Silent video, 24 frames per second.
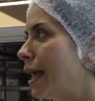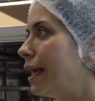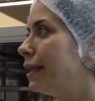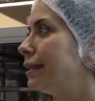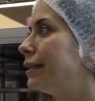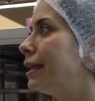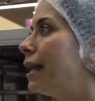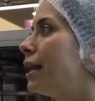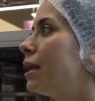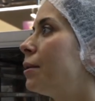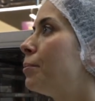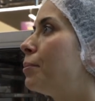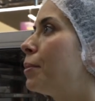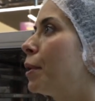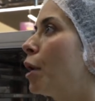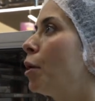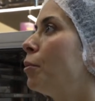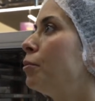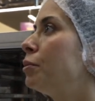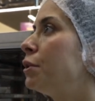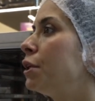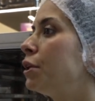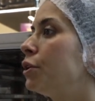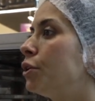and then
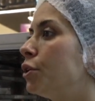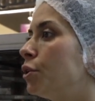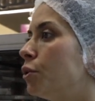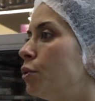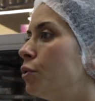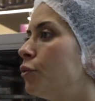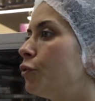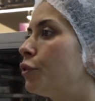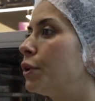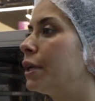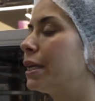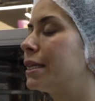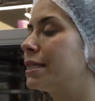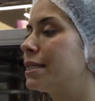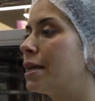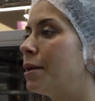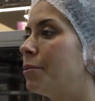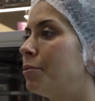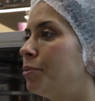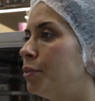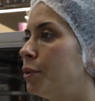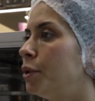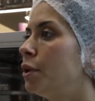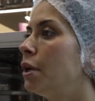prompting you, for
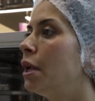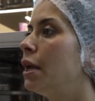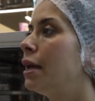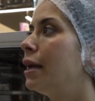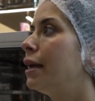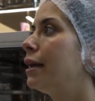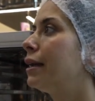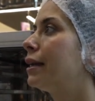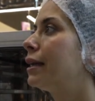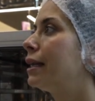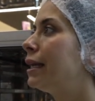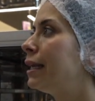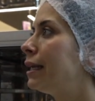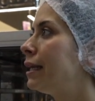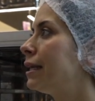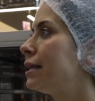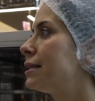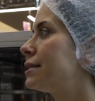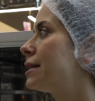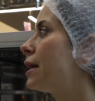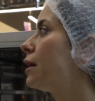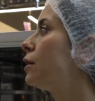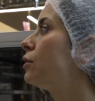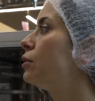example, cleaning
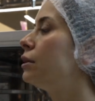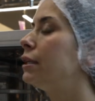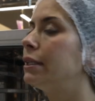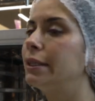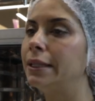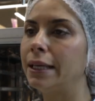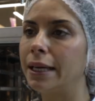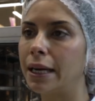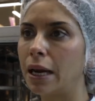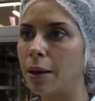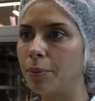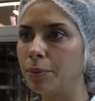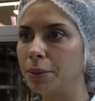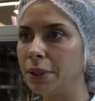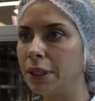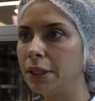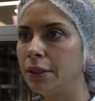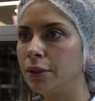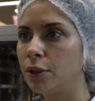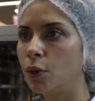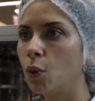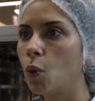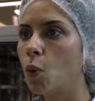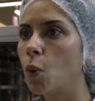cycle interrupted
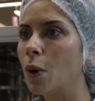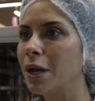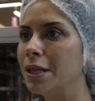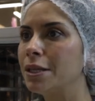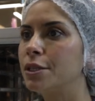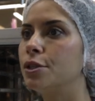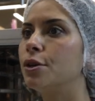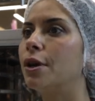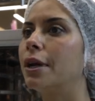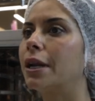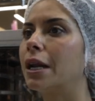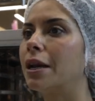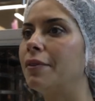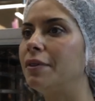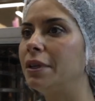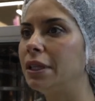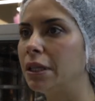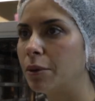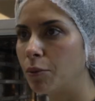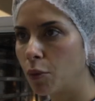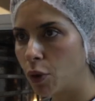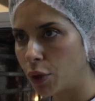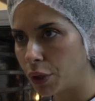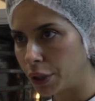once you arrive in
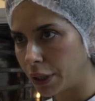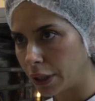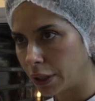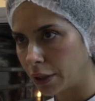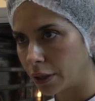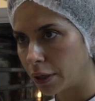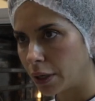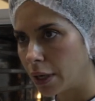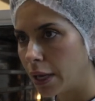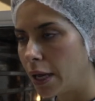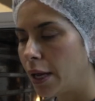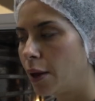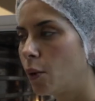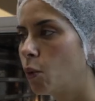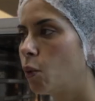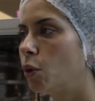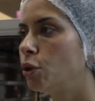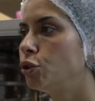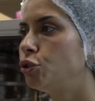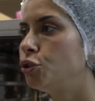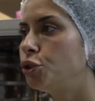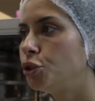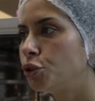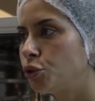the morning.
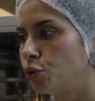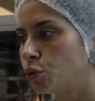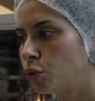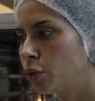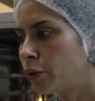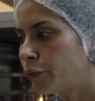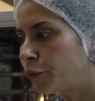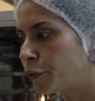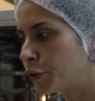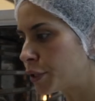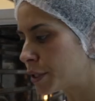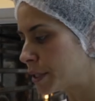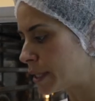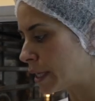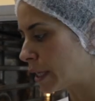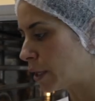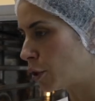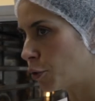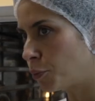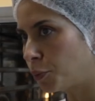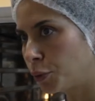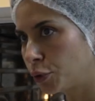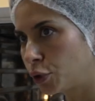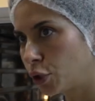What do? First thing
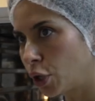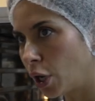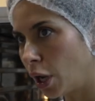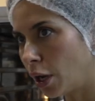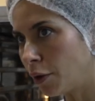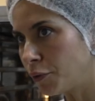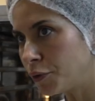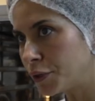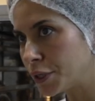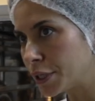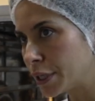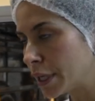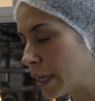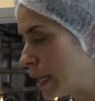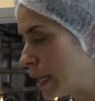you put gloves